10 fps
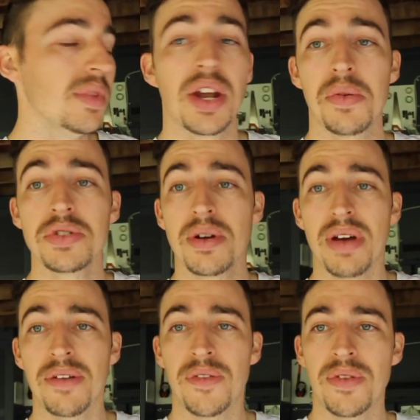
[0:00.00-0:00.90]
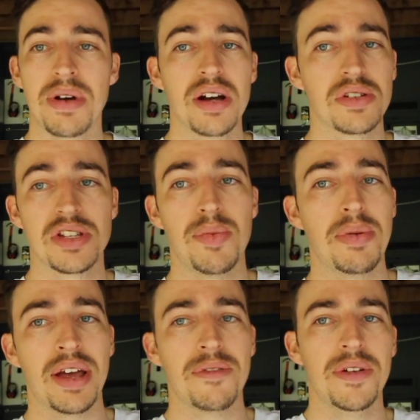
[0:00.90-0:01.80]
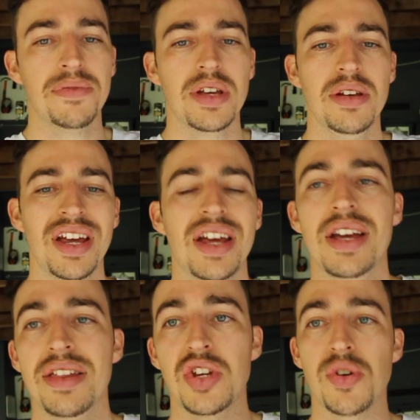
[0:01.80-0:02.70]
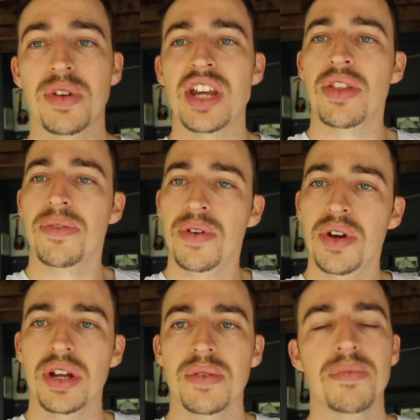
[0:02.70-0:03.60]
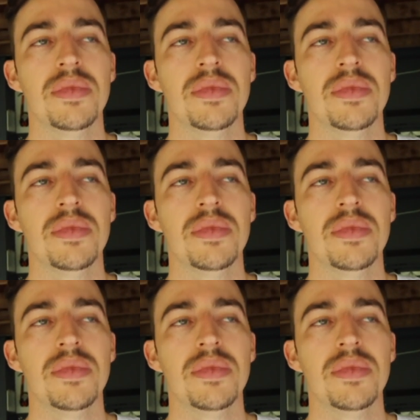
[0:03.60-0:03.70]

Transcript: and I wasn't going to pay 50 bucks, I was happy paying 50, and he dropped it down to 30.